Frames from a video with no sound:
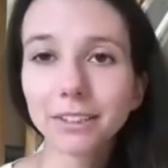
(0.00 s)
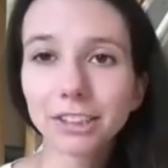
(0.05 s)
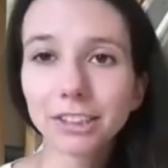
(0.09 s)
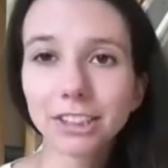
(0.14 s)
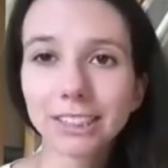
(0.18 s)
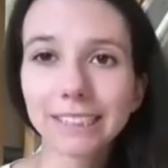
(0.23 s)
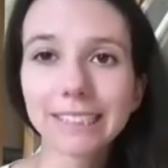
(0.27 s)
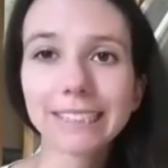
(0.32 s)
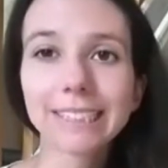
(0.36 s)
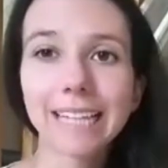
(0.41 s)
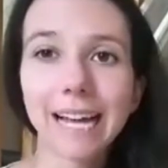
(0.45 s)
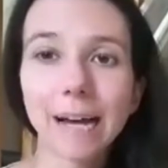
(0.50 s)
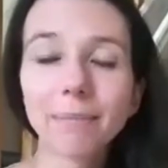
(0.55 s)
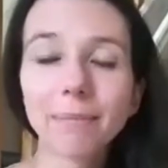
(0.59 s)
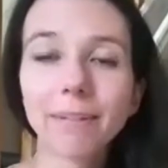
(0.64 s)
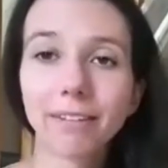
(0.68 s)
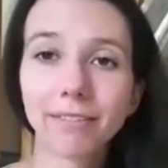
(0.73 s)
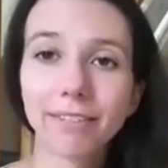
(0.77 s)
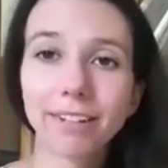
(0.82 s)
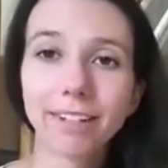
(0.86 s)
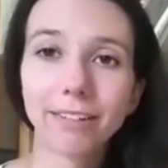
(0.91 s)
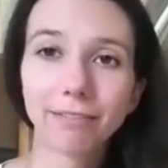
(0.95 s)
you should stop
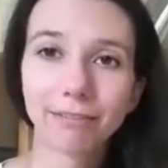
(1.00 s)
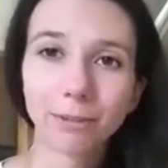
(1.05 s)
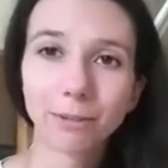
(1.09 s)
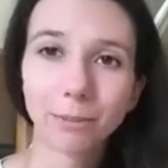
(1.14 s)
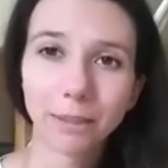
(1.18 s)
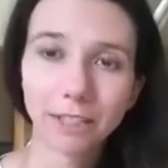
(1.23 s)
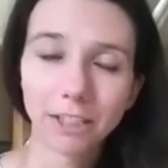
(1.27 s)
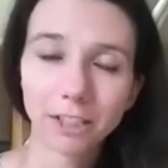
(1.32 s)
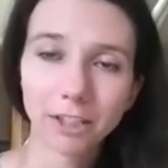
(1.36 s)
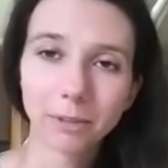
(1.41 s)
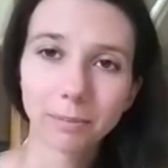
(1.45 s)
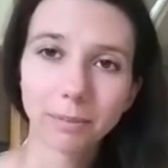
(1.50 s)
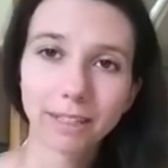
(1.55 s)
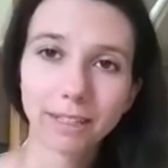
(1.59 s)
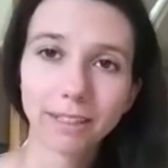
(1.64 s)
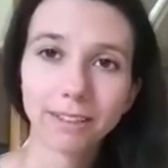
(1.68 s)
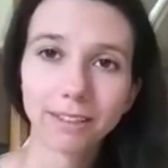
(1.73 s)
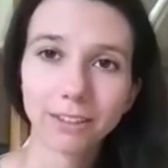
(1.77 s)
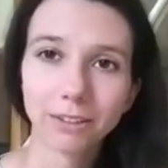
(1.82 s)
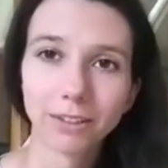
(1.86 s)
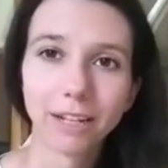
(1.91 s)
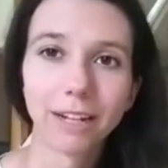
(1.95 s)
giving information
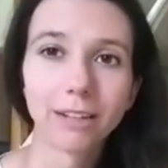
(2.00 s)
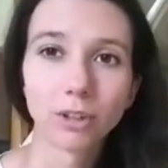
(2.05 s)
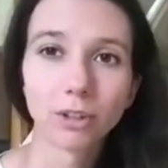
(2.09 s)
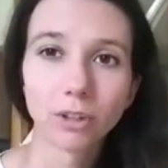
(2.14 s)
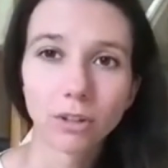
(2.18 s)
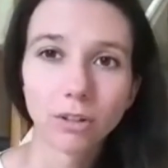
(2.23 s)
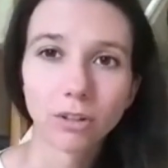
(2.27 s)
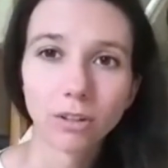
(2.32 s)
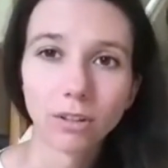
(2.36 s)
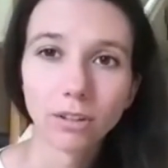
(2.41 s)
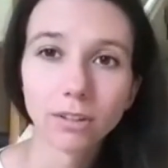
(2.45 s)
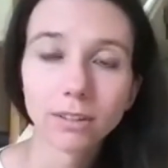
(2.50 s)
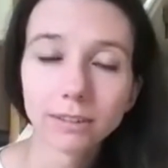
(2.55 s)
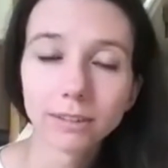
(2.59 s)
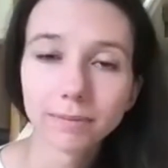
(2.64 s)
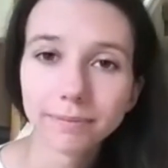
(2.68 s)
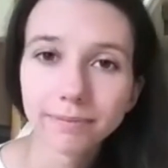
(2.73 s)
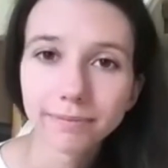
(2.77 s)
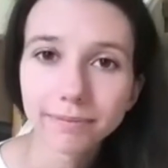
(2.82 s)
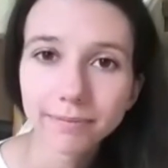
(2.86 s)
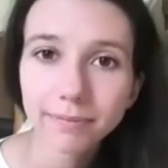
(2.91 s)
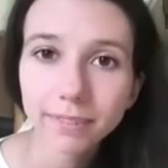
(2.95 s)
because you got trolled,
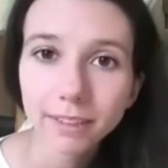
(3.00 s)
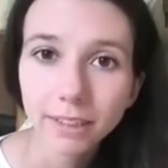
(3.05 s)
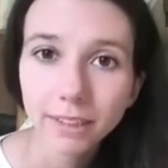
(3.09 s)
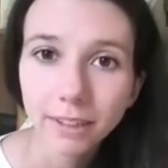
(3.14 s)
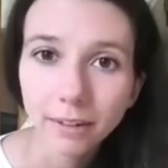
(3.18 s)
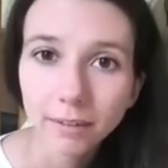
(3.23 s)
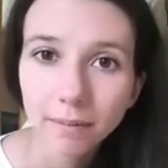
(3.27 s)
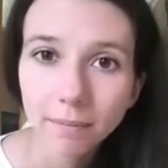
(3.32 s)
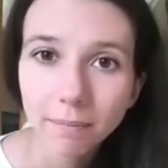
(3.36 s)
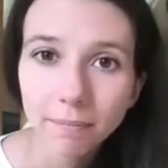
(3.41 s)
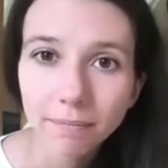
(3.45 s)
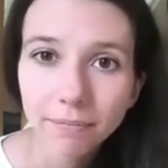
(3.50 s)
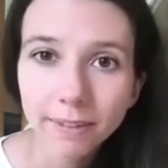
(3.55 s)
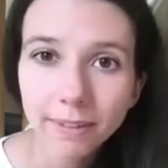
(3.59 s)
you know?